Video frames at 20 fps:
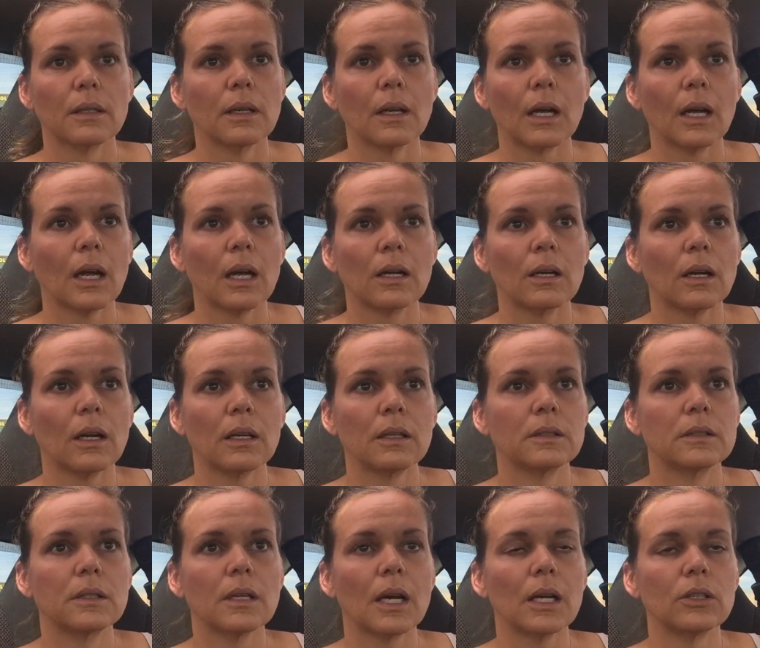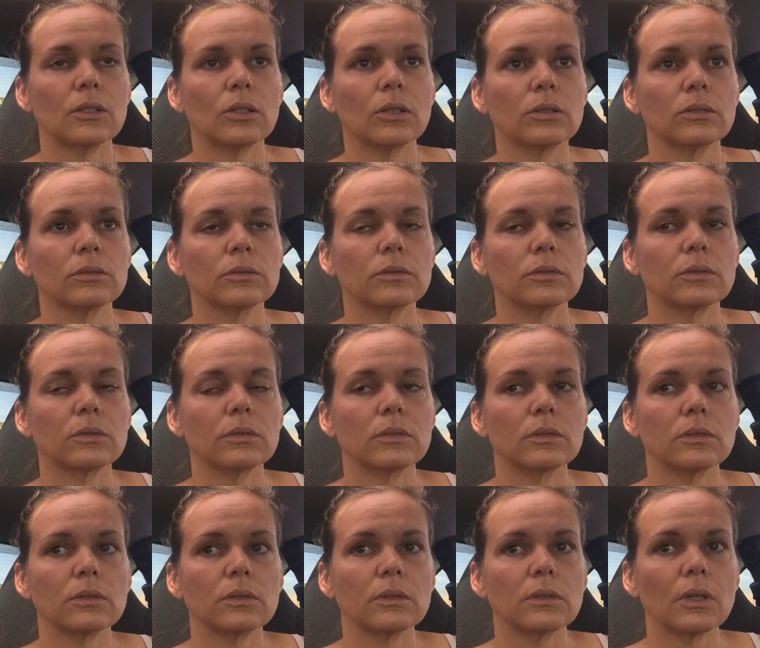I don't
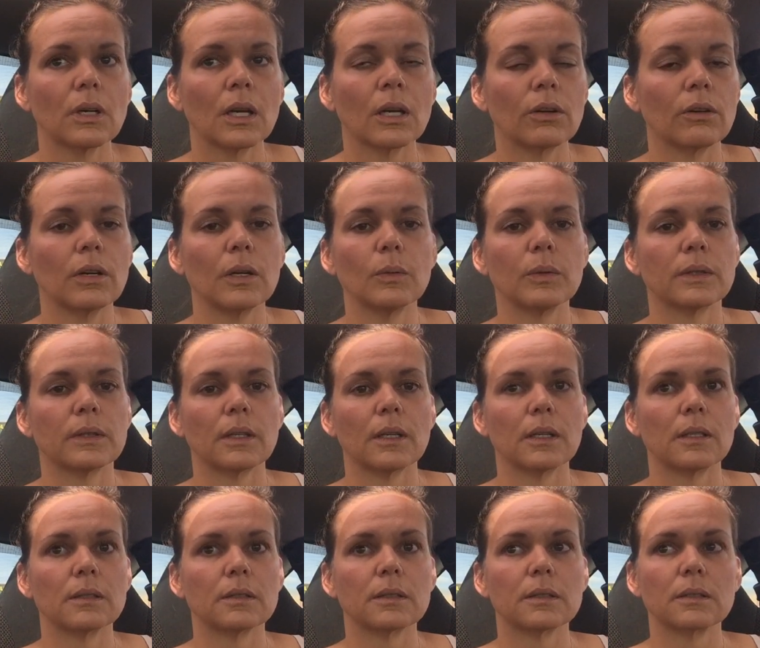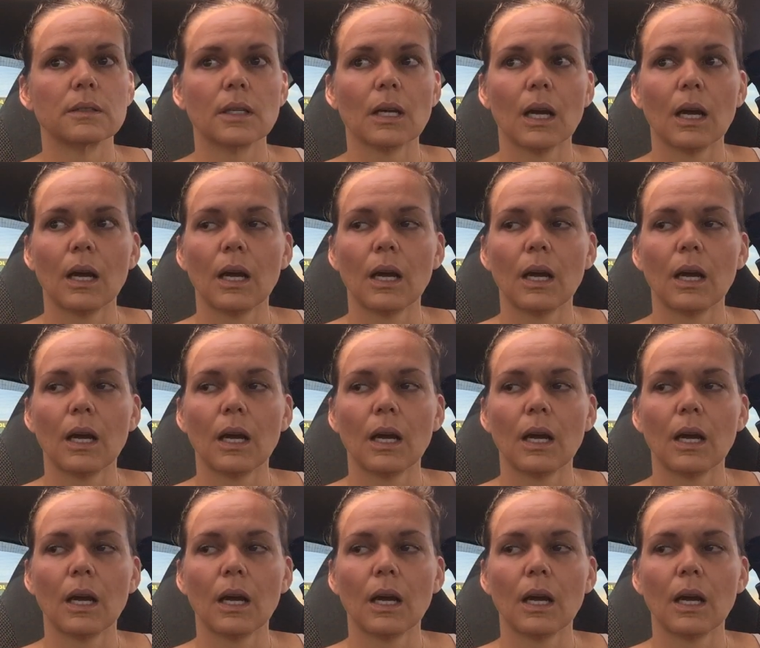agree with this.